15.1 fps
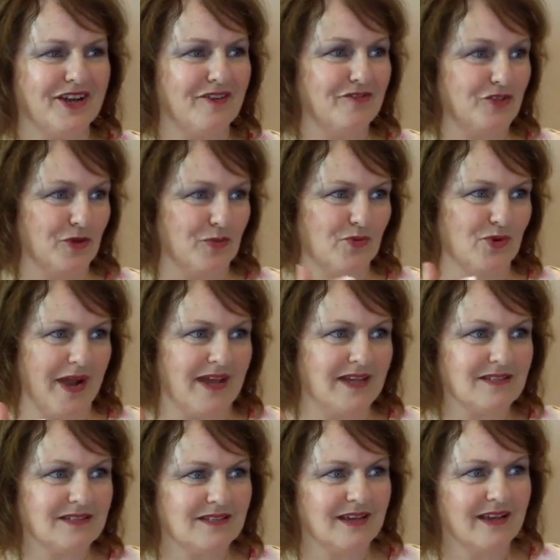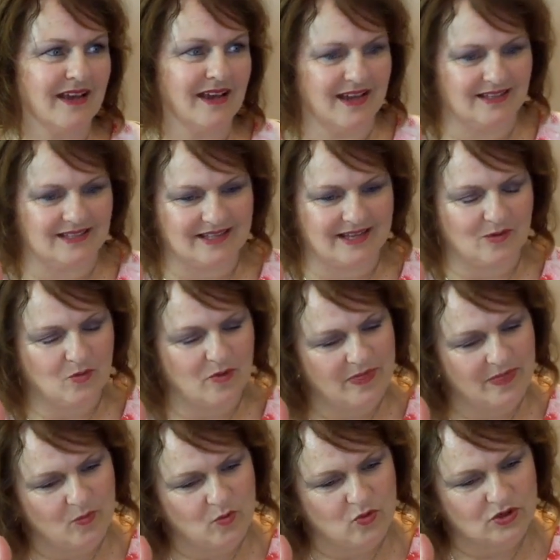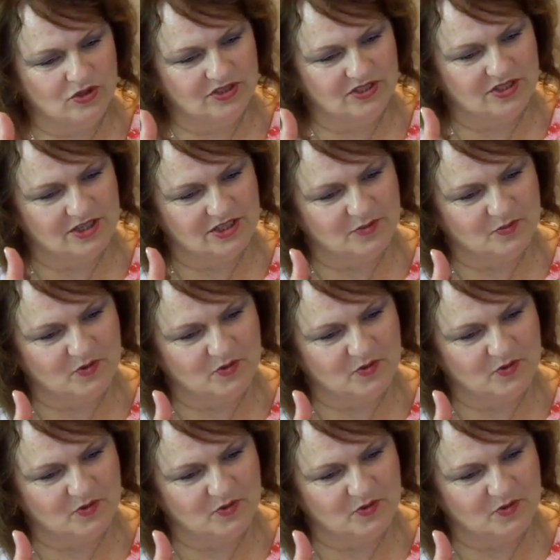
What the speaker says: of your press. Mm-hmm. It's like when the world starts